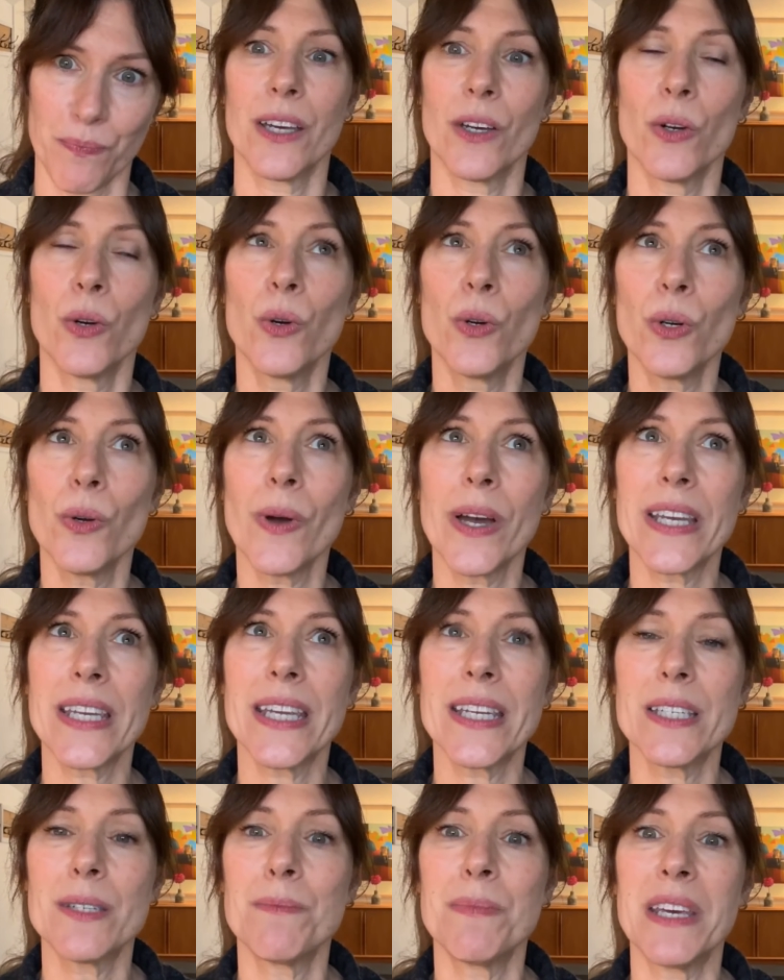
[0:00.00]
Who do I
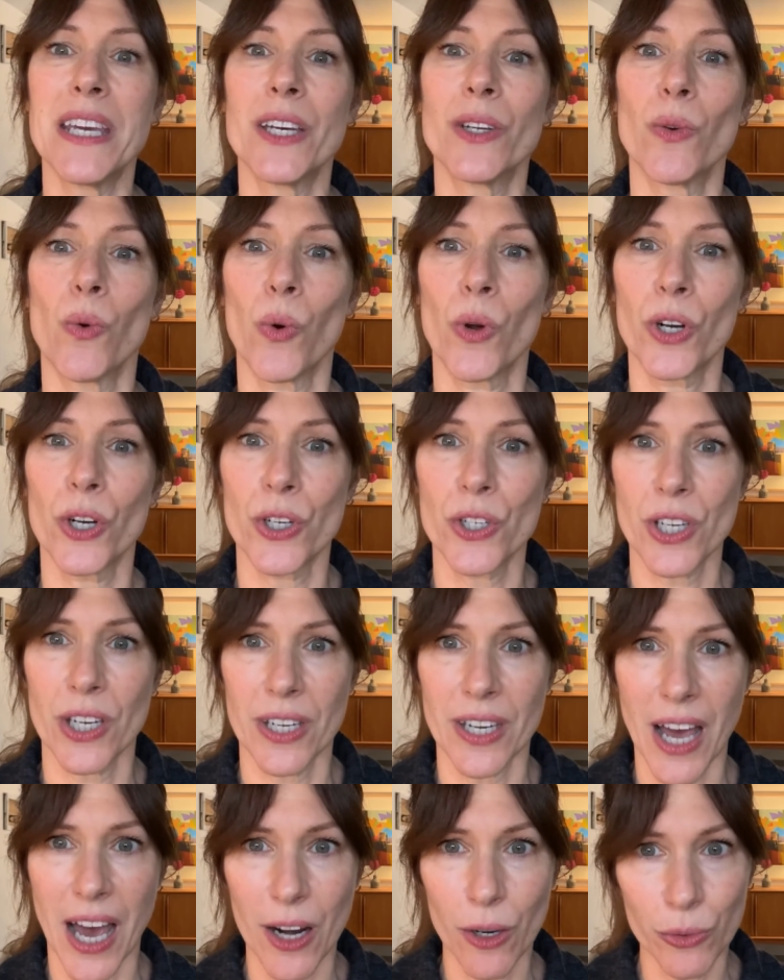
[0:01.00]
need to be in order to
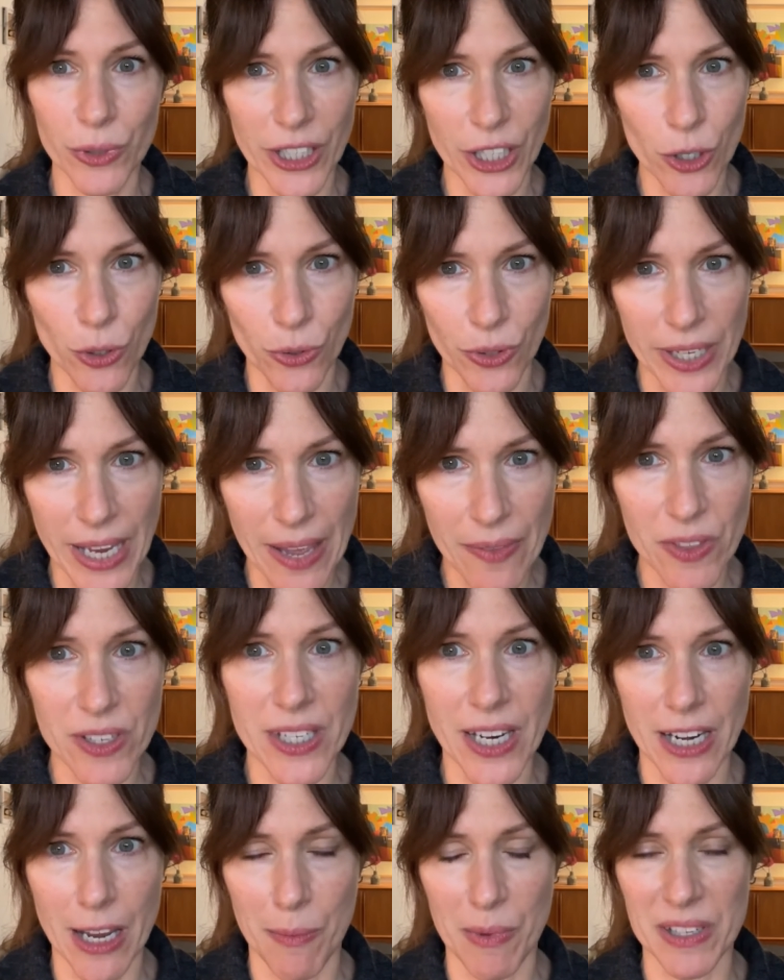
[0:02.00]
not only create the
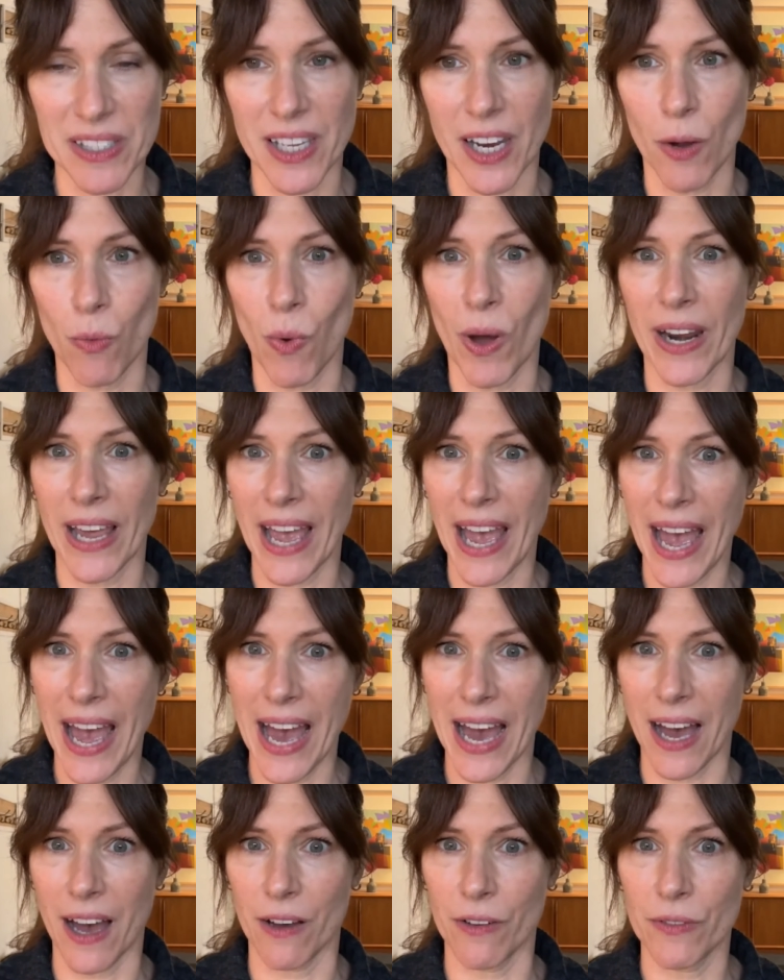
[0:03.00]
dynamics that I want to
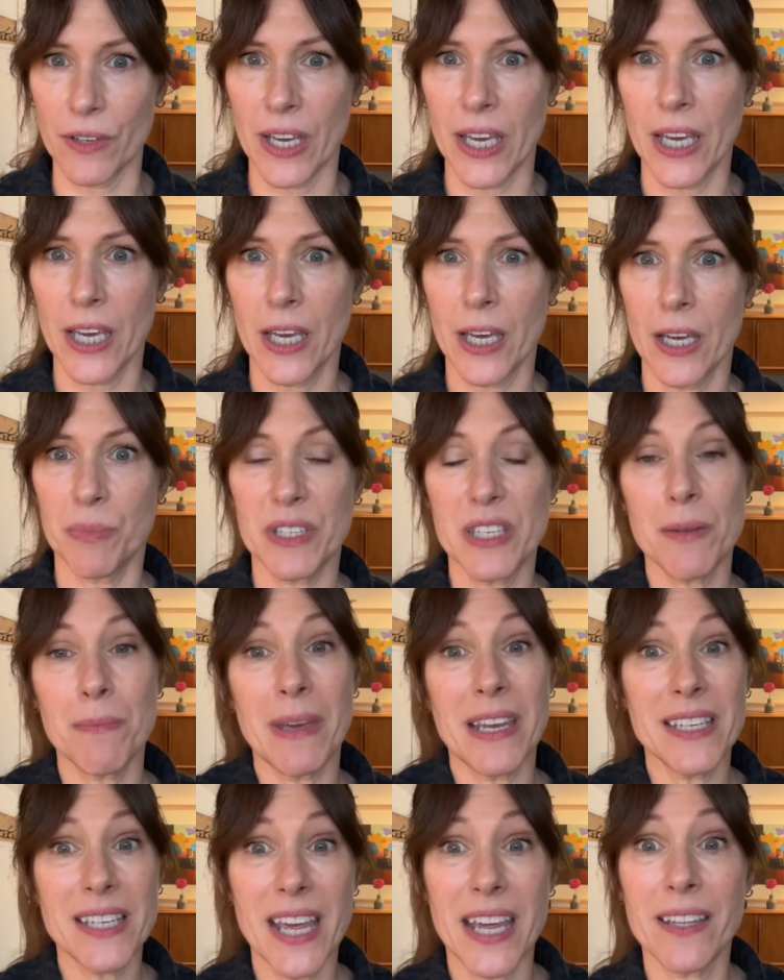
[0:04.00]
have, but to
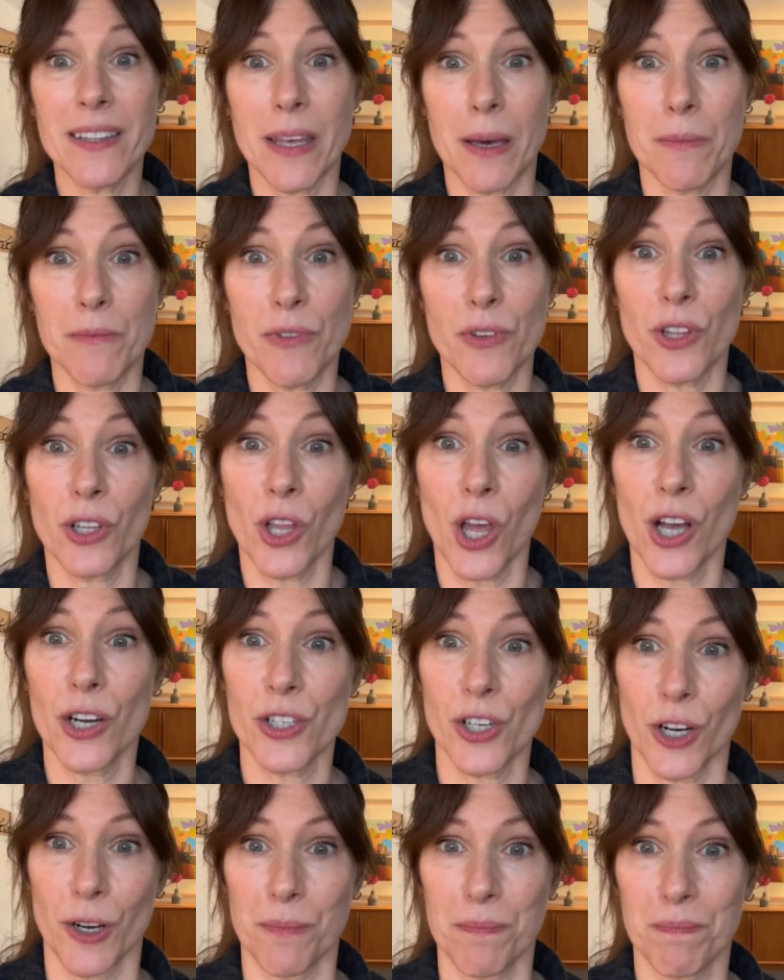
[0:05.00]
maintain them for the long
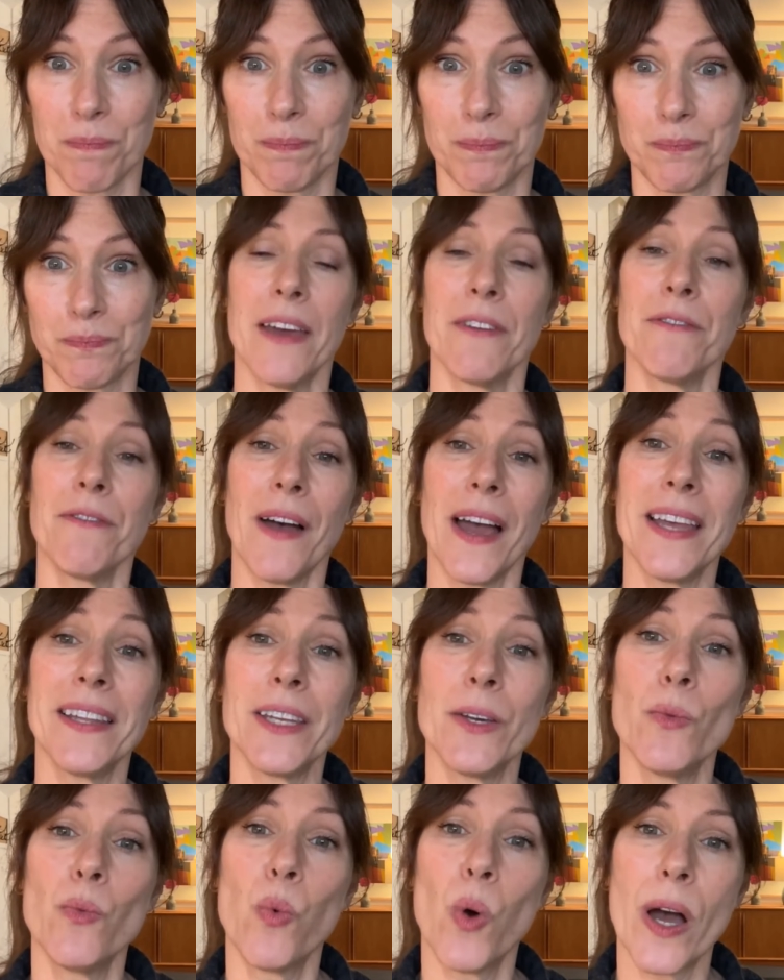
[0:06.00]
term? And
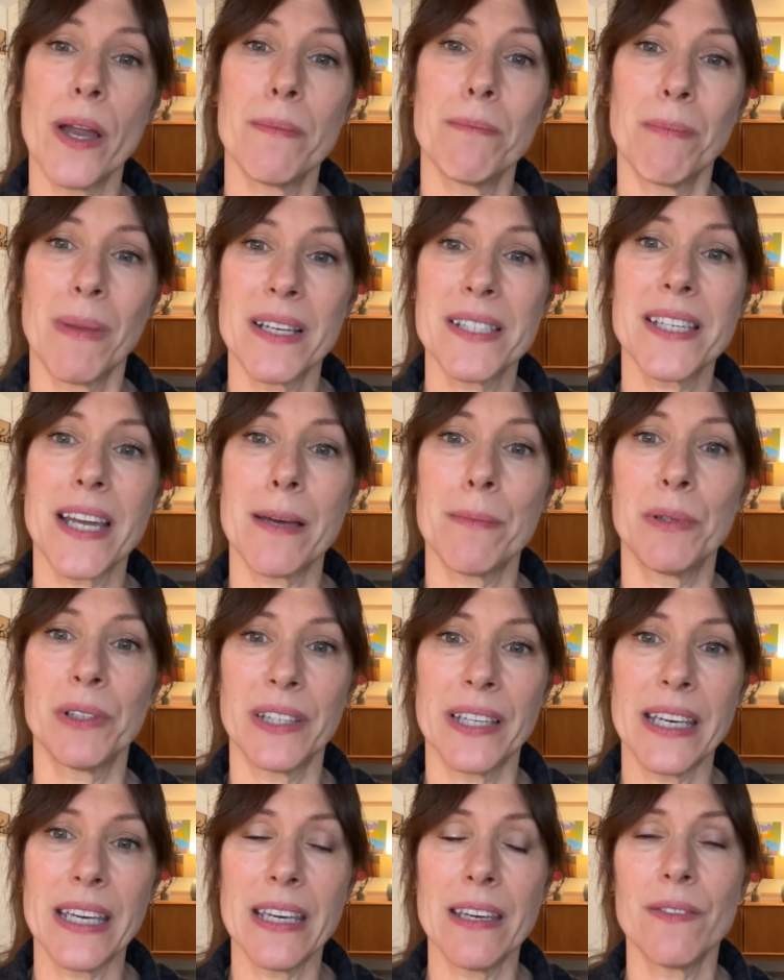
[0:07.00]
finally, what must I
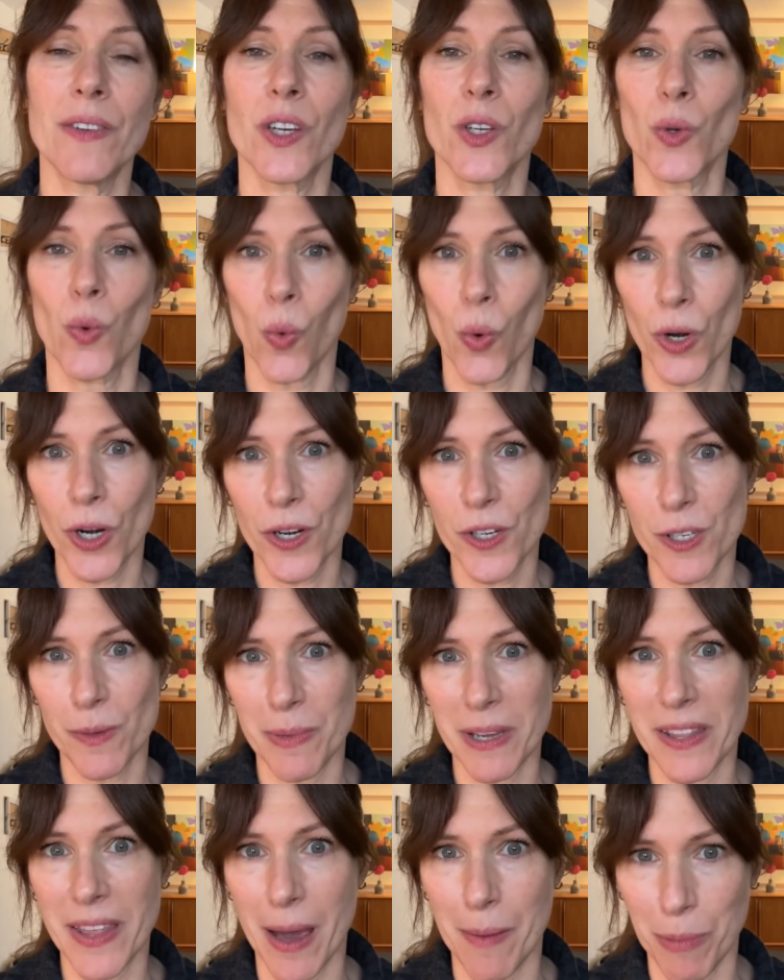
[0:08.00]
believe in order to
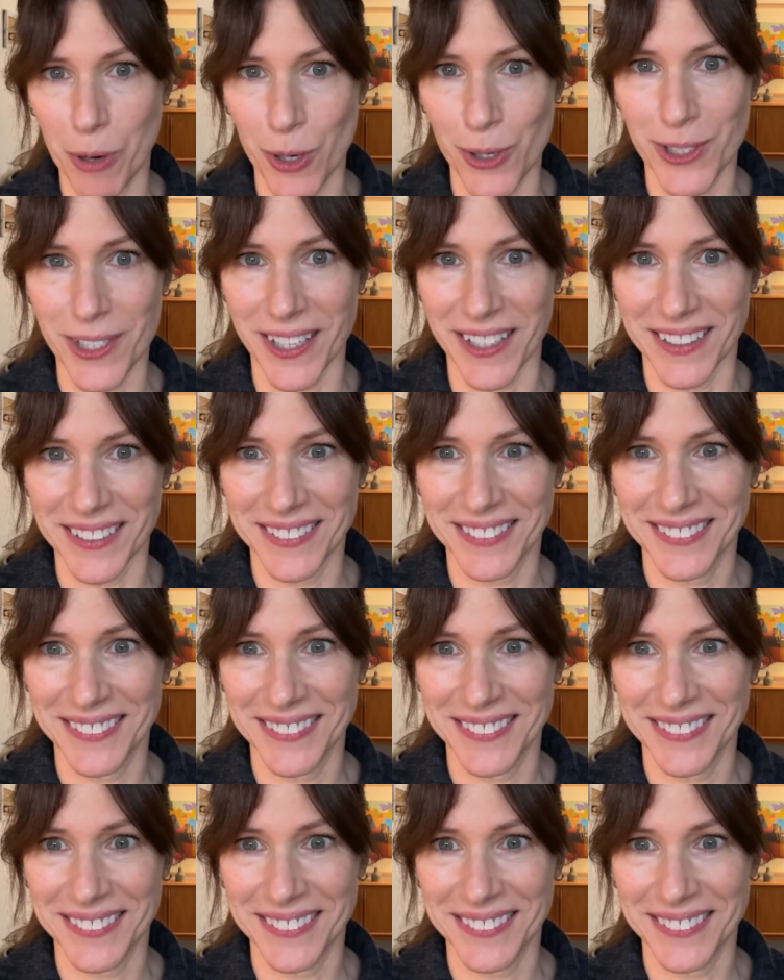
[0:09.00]
be that person?